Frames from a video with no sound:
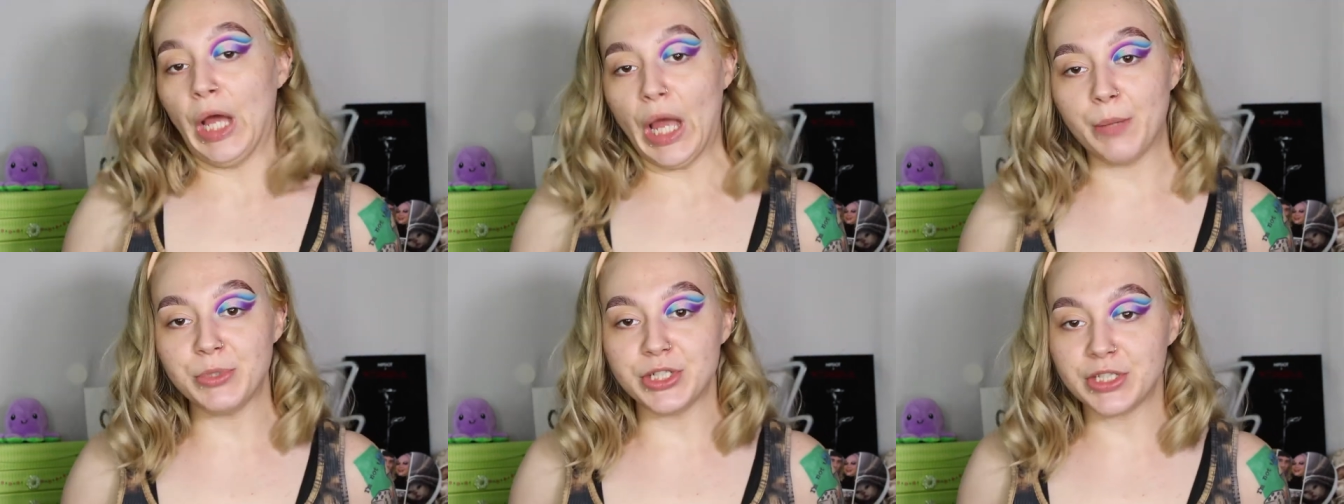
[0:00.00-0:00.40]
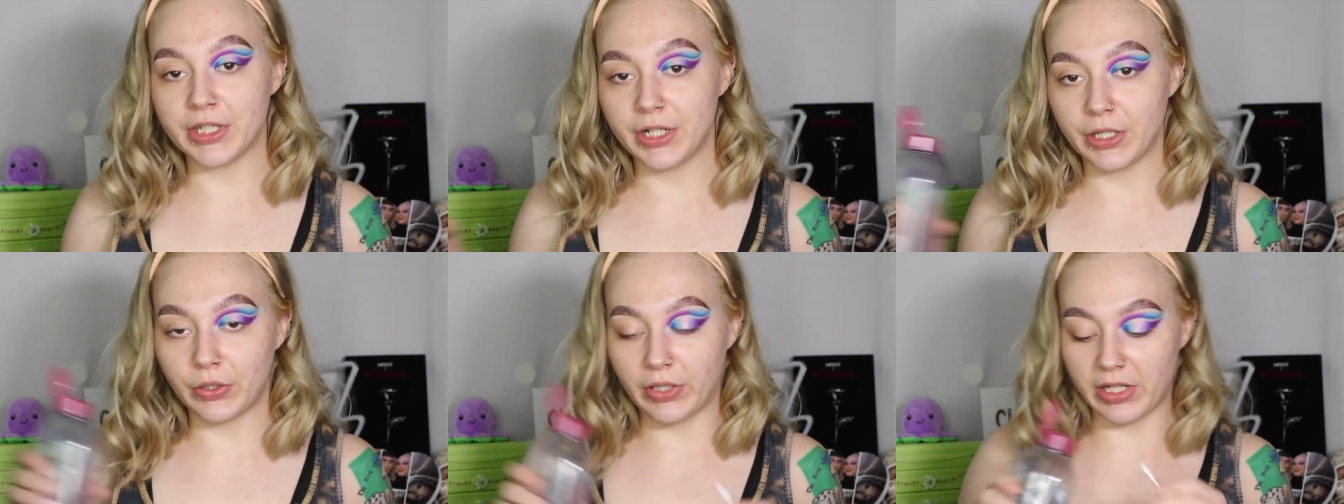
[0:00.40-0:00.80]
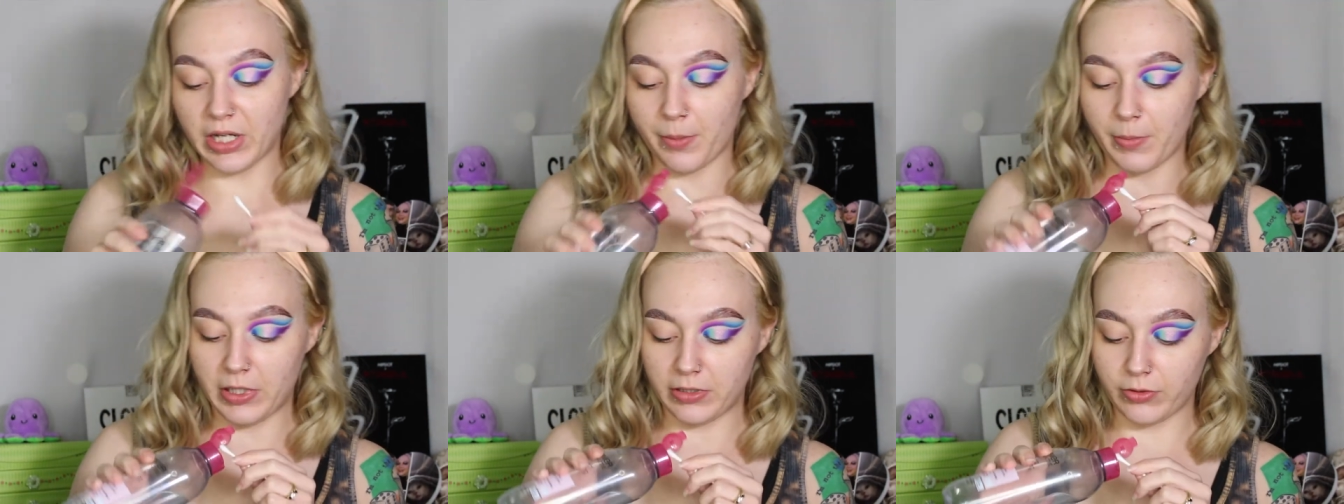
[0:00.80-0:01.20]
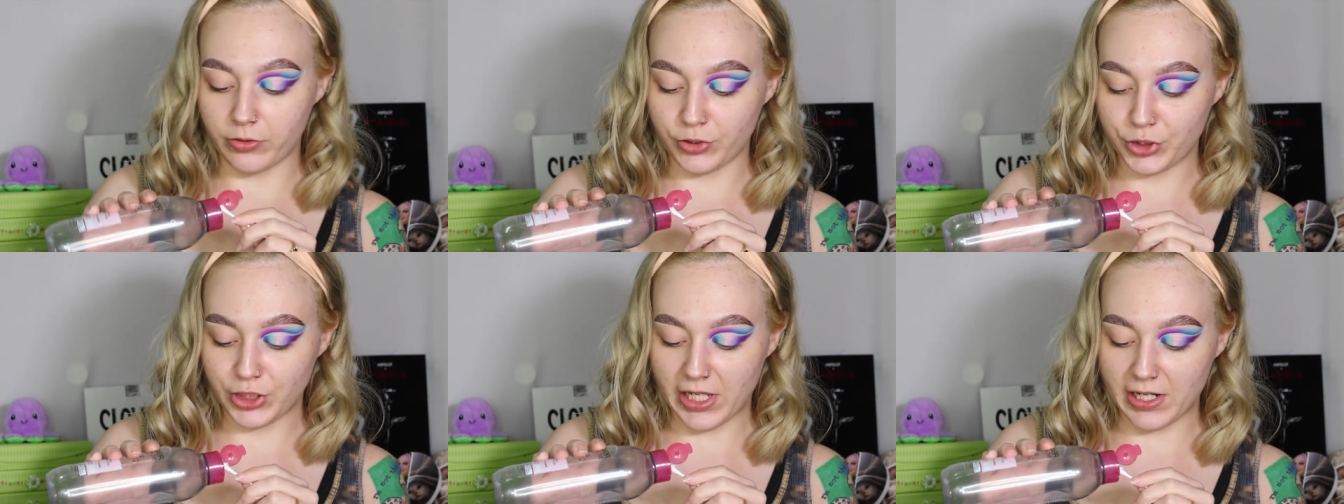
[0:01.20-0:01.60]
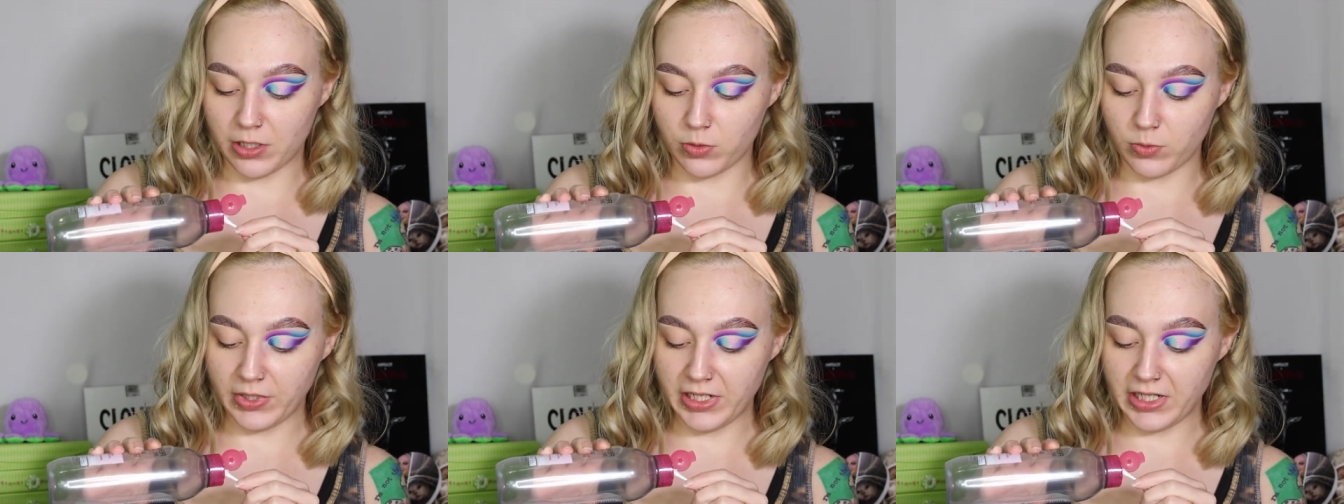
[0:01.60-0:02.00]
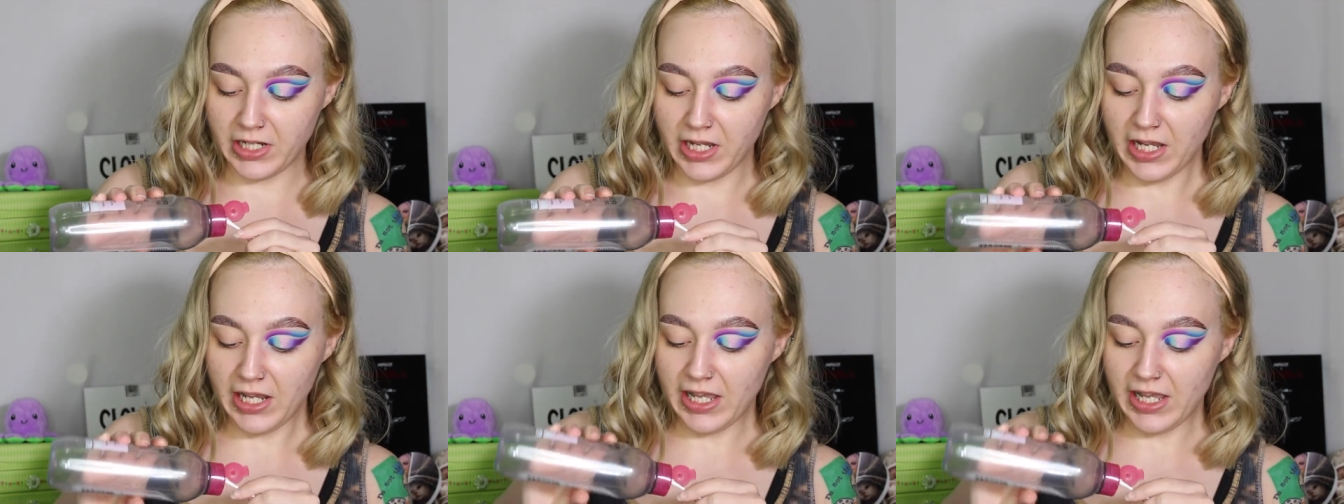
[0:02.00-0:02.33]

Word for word: I'm just going to clean up my little shadow wing.